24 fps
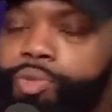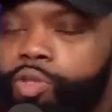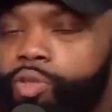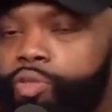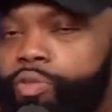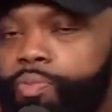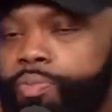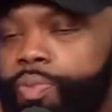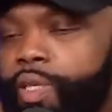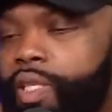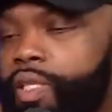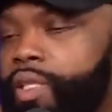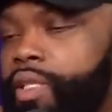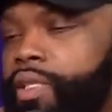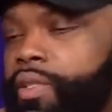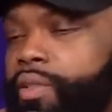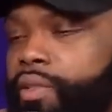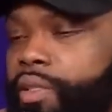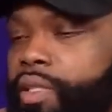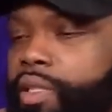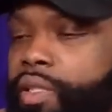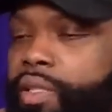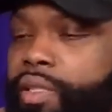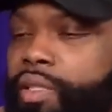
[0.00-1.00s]
put up on
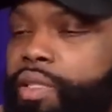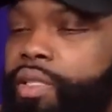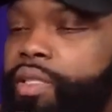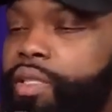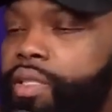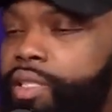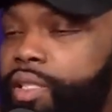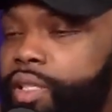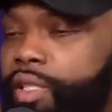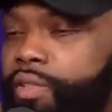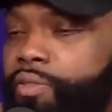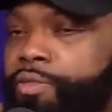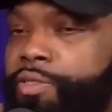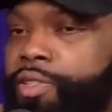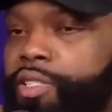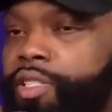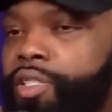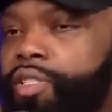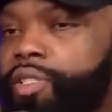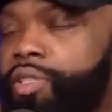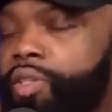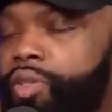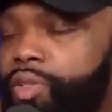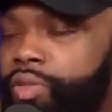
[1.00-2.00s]
the curve to
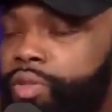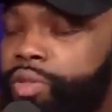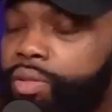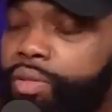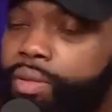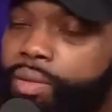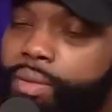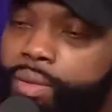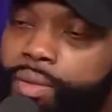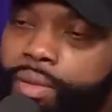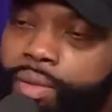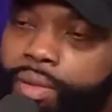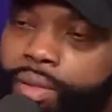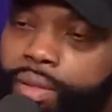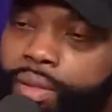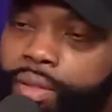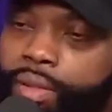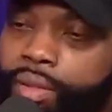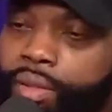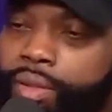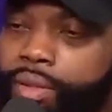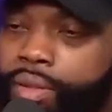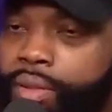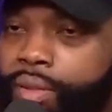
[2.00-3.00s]
sit down.
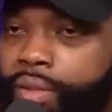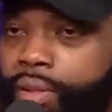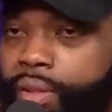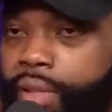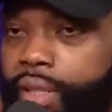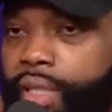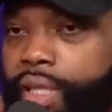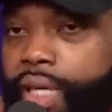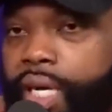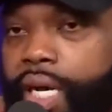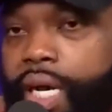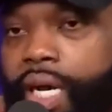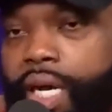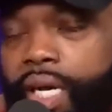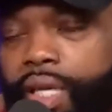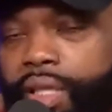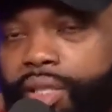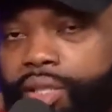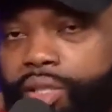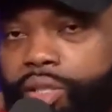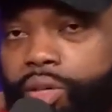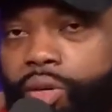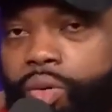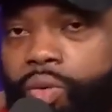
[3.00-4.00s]
And I
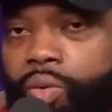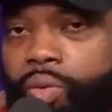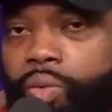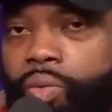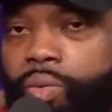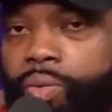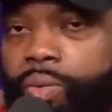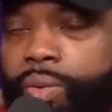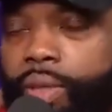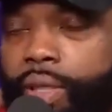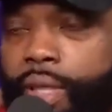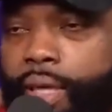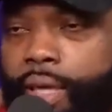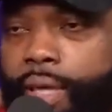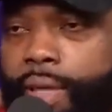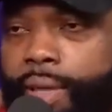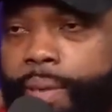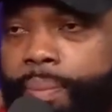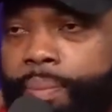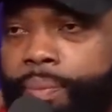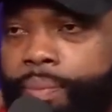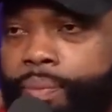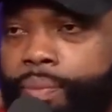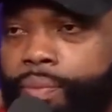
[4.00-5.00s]
ask, yo,
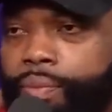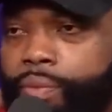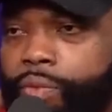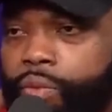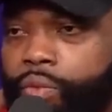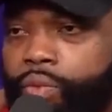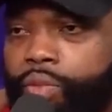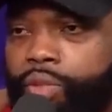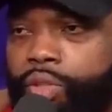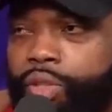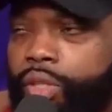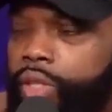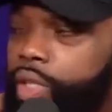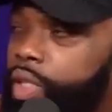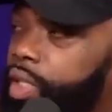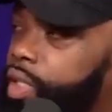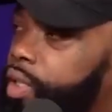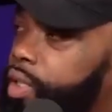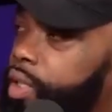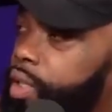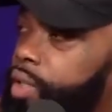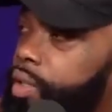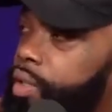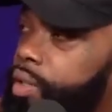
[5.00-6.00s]
whose gun
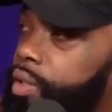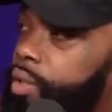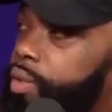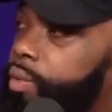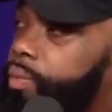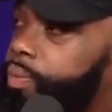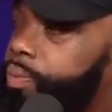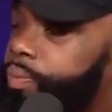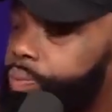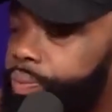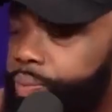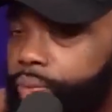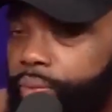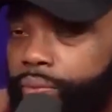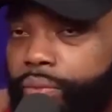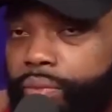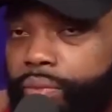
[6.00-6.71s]
is it? Mm-hmm.